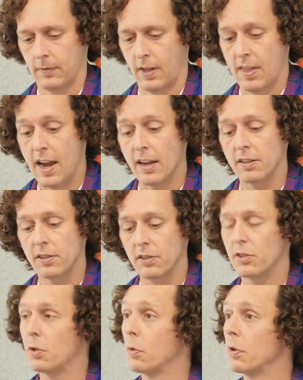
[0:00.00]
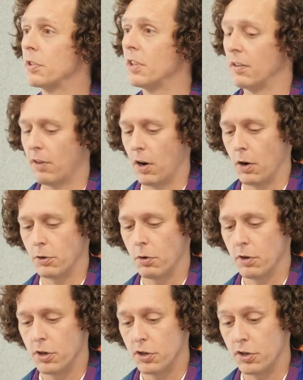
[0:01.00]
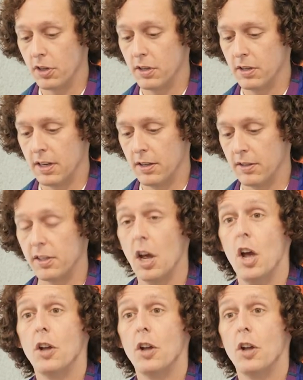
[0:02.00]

The next source of our tradition is